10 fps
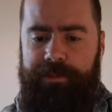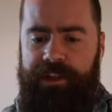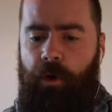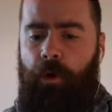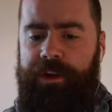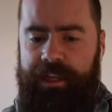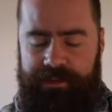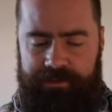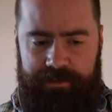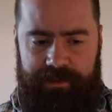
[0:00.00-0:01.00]
would be the
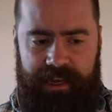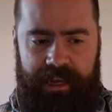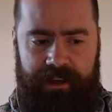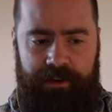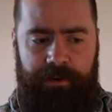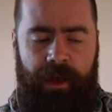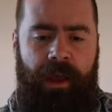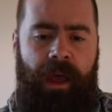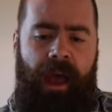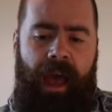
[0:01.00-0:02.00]
audience for something,
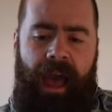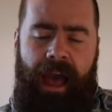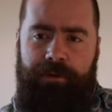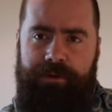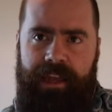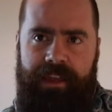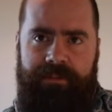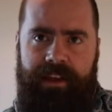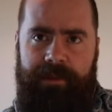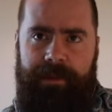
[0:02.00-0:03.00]
kind of go, how do
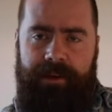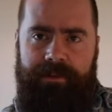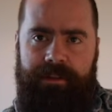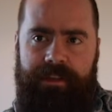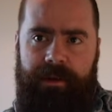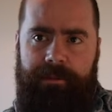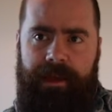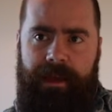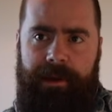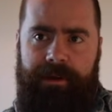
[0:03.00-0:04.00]
they feel
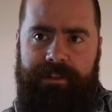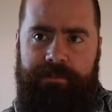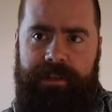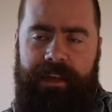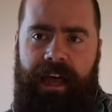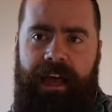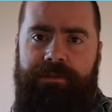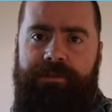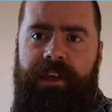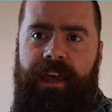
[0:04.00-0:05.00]
about something? How do
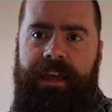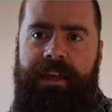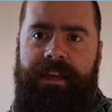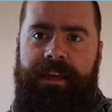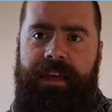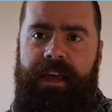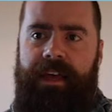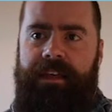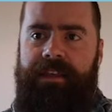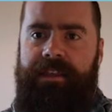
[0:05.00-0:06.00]
they
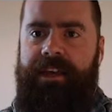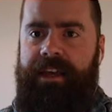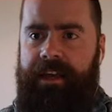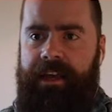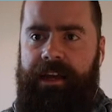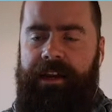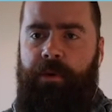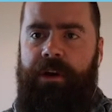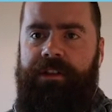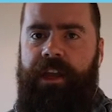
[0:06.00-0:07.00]
think, and what
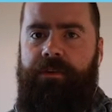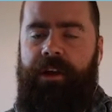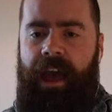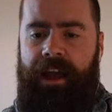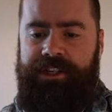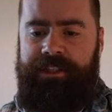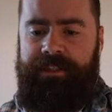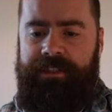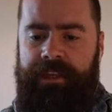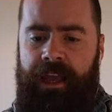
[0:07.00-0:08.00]
are their reactions?
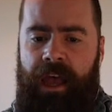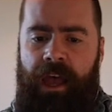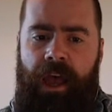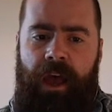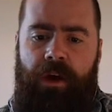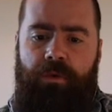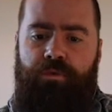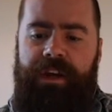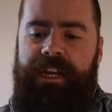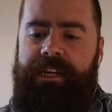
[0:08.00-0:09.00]

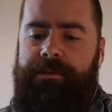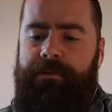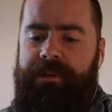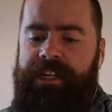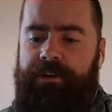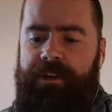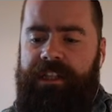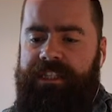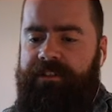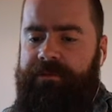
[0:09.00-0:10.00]
Read materials that
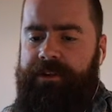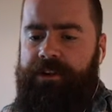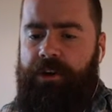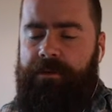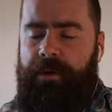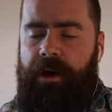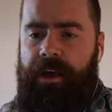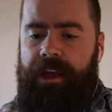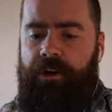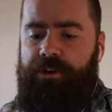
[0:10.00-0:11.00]
have been done
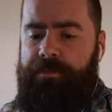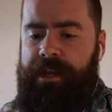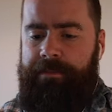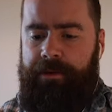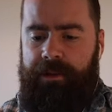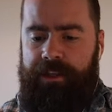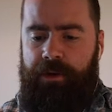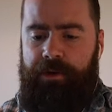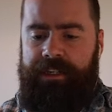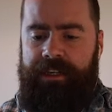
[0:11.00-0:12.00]
by other
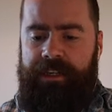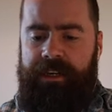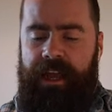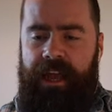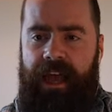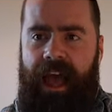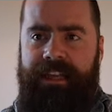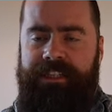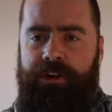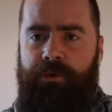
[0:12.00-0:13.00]
people, and
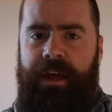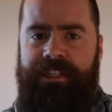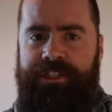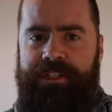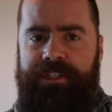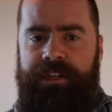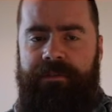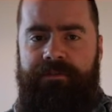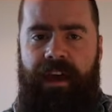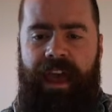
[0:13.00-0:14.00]
ask questions
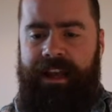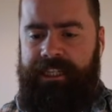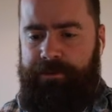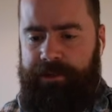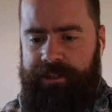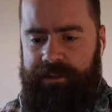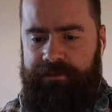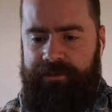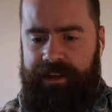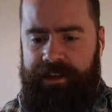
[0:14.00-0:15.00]
of experts in the
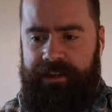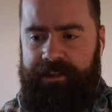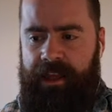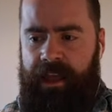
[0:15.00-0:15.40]
field.